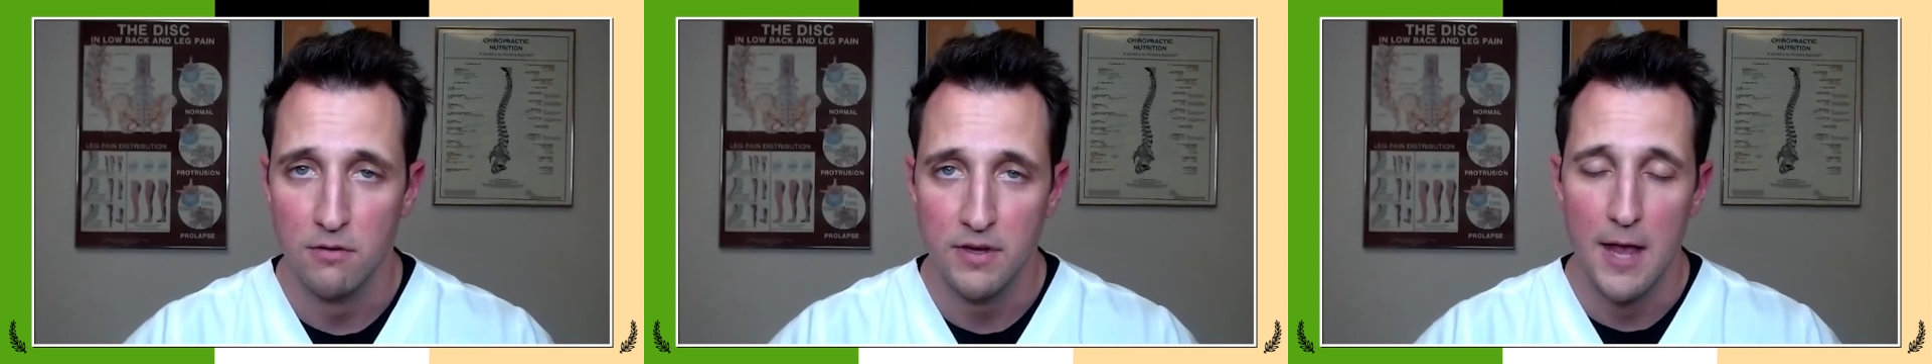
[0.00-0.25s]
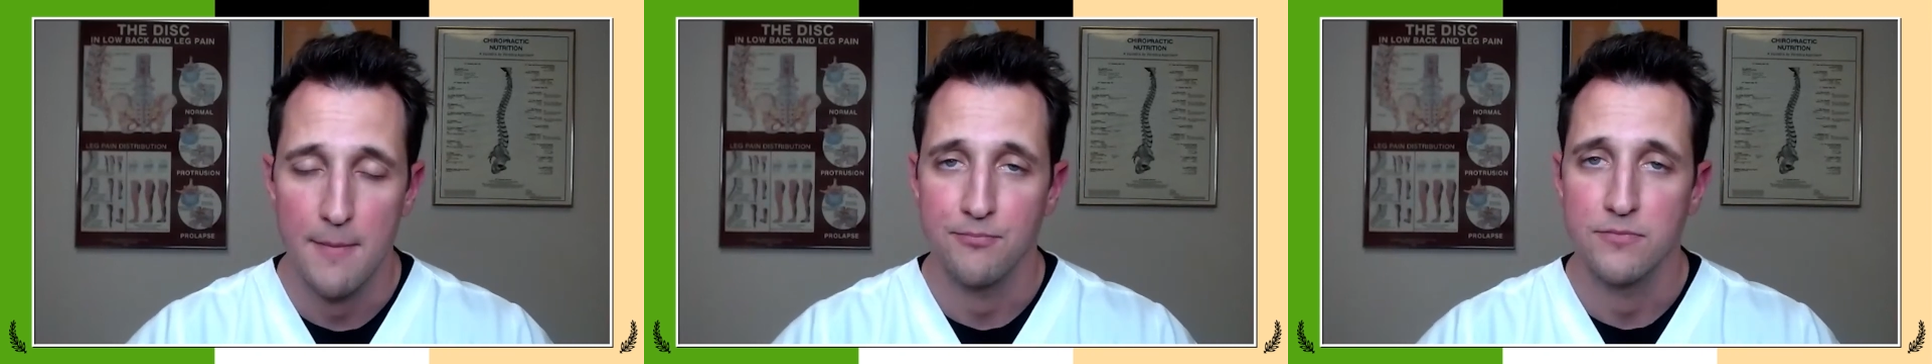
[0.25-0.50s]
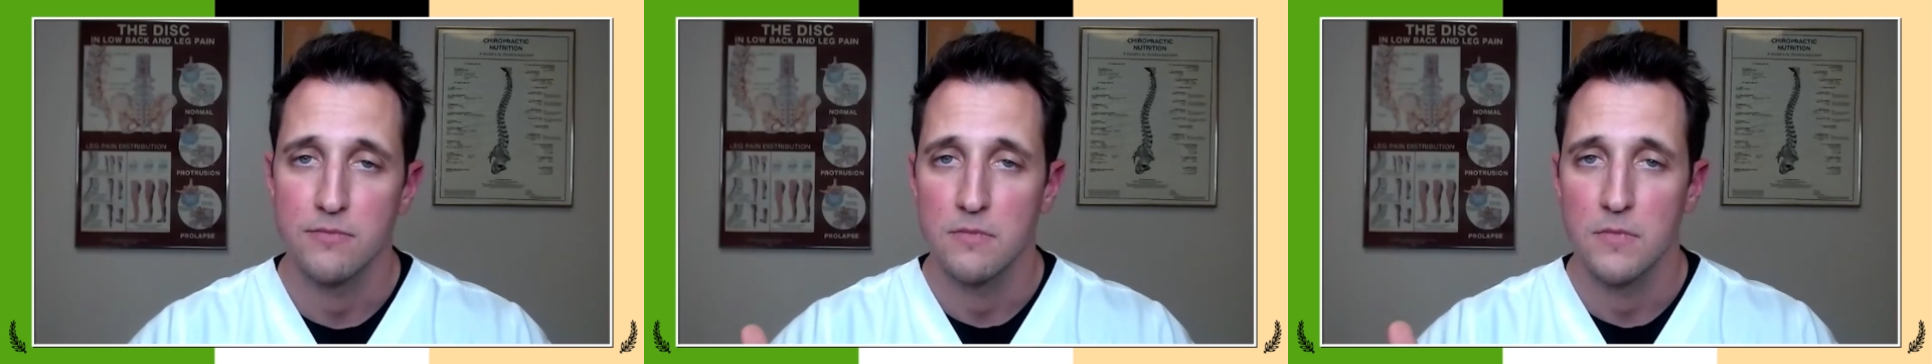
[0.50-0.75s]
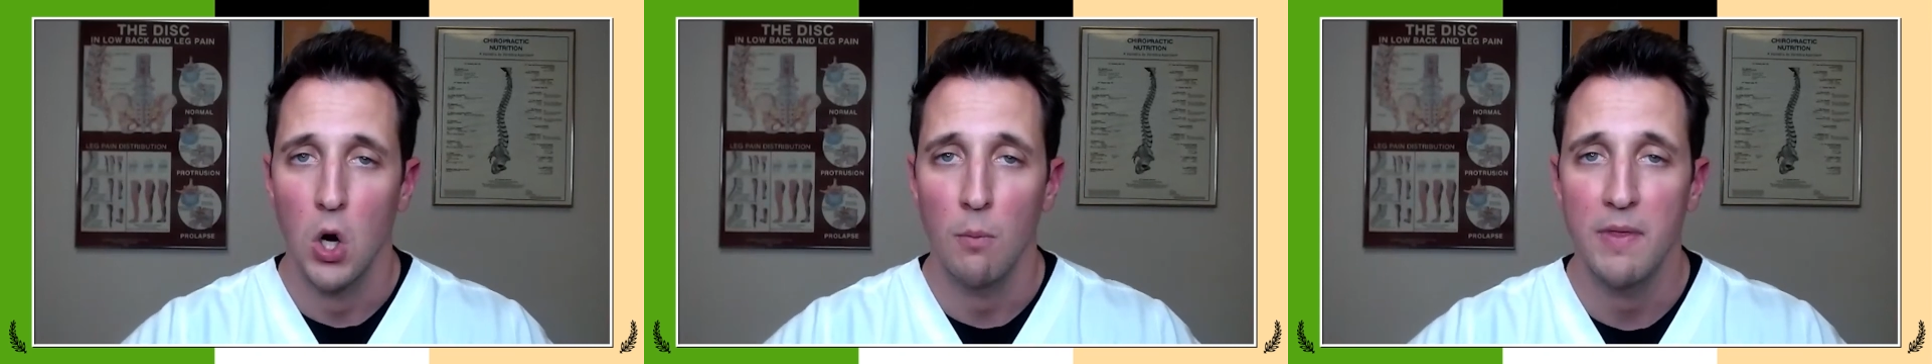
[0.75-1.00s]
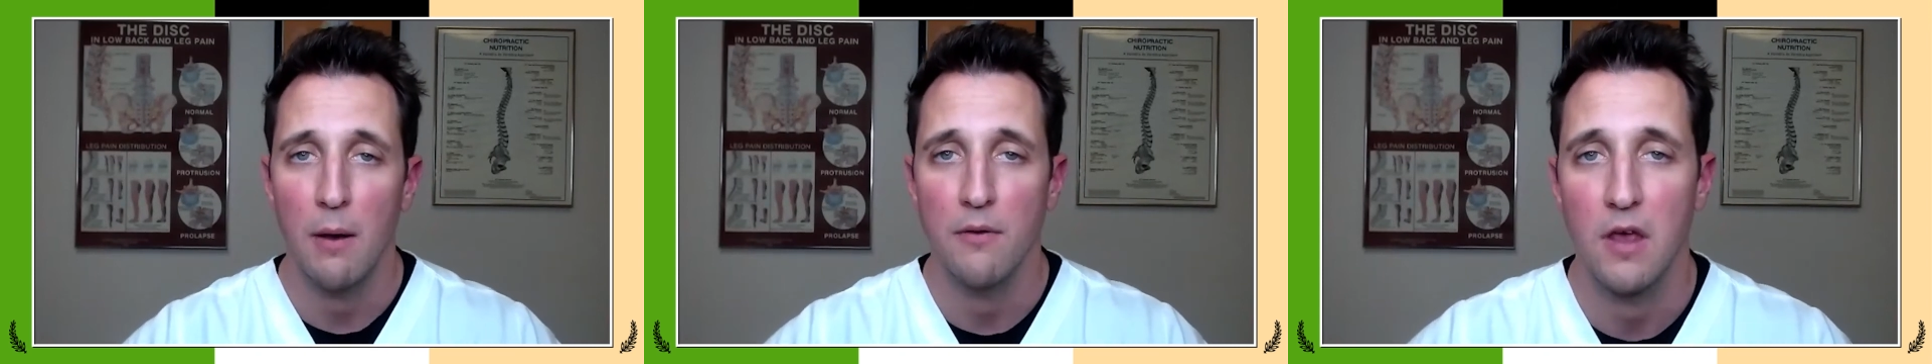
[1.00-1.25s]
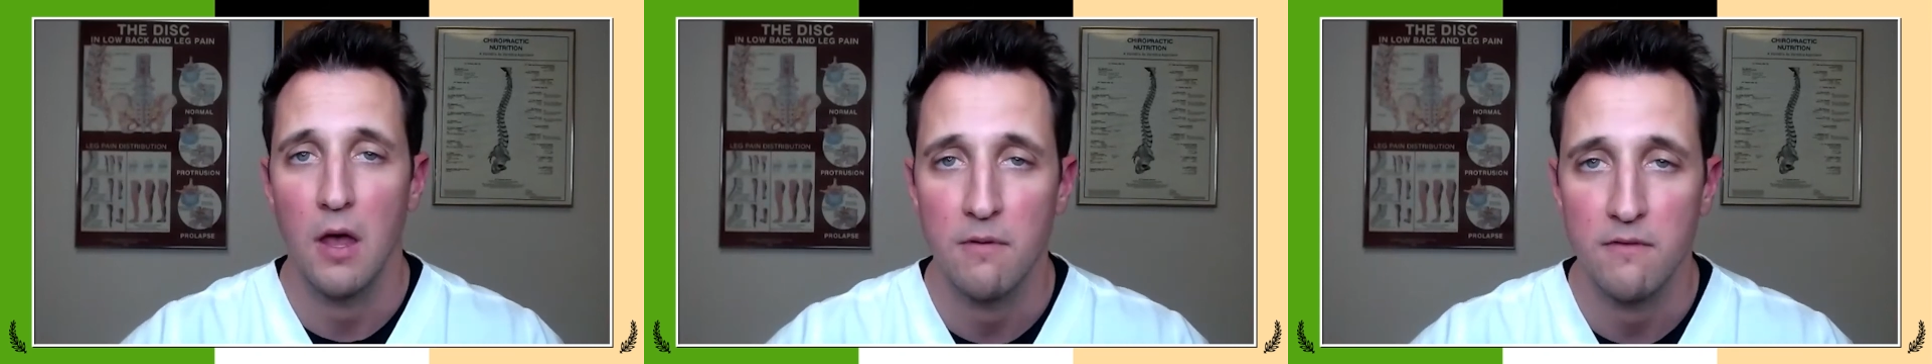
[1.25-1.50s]
Okay. Hope that
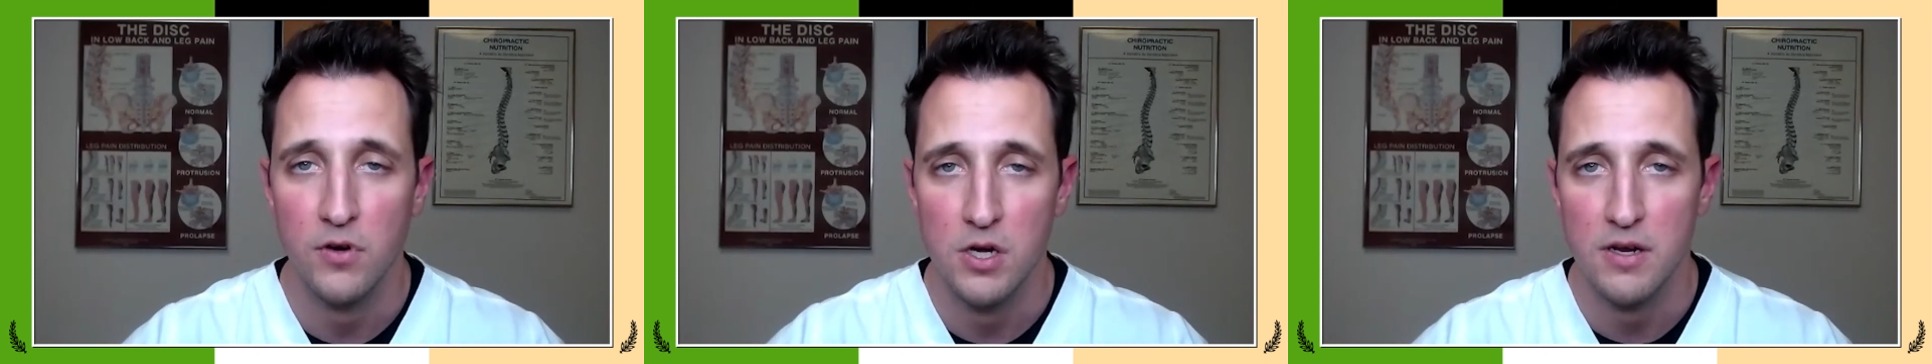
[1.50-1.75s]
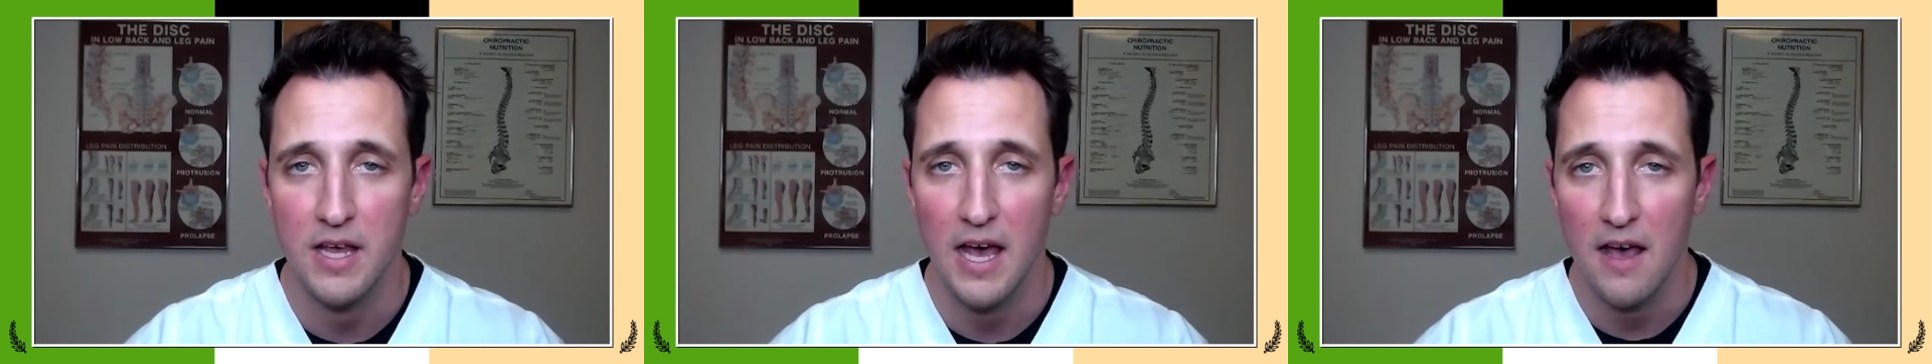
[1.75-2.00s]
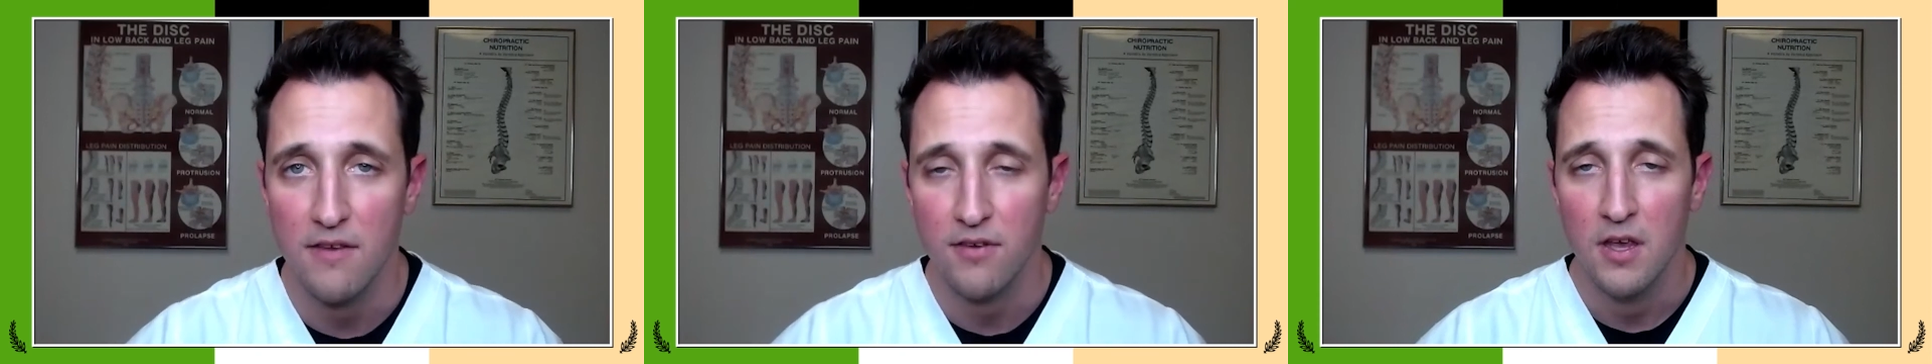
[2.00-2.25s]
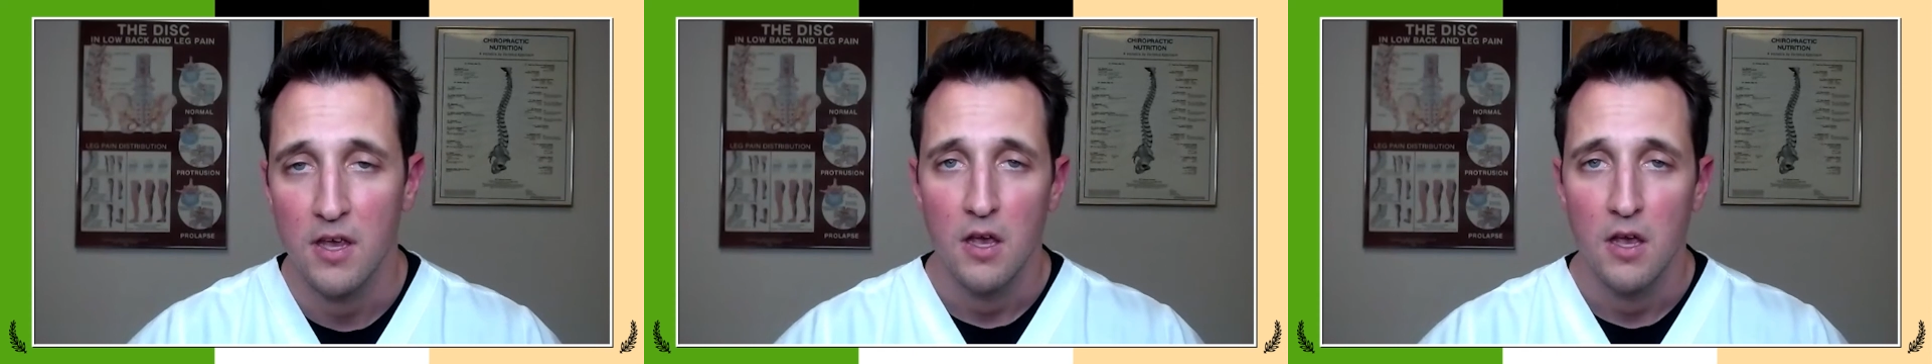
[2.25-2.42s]
was helpful for you guys.